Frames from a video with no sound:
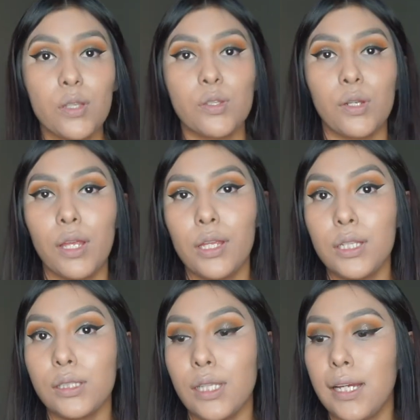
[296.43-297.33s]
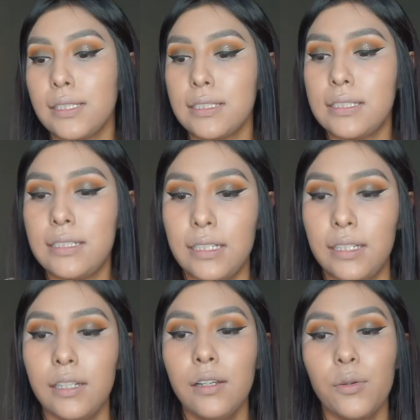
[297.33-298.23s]
So now that that's
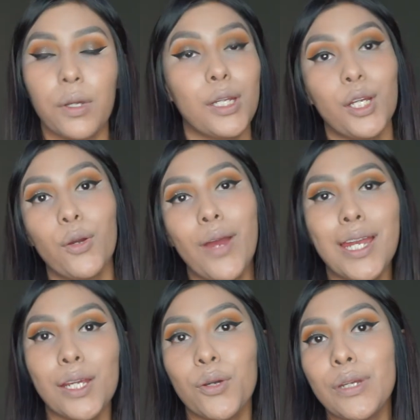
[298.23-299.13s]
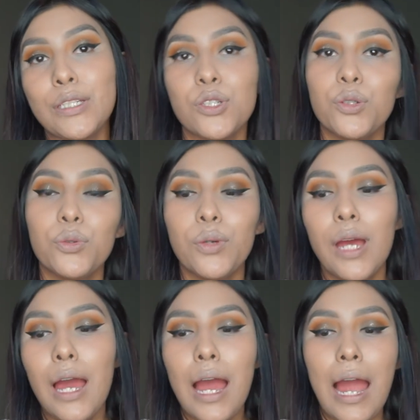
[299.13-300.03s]
done, we're going to go ahead and go into
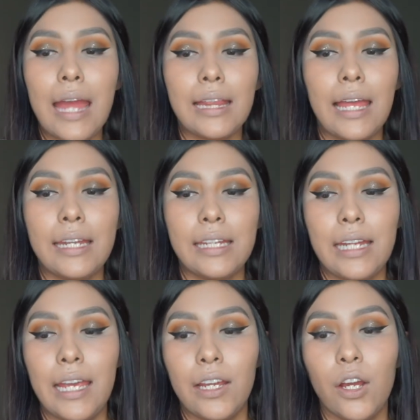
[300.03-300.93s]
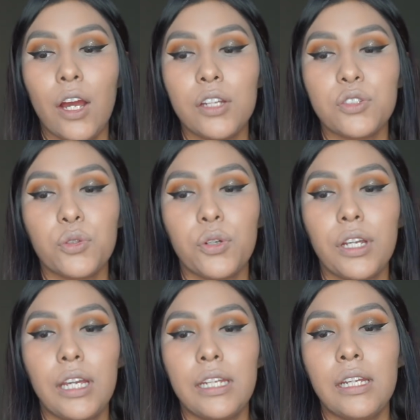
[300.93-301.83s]
highlighting and
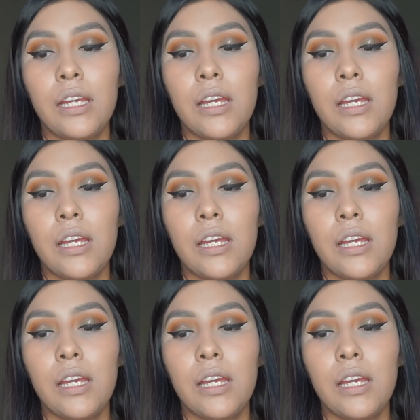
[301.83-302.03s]
contouring.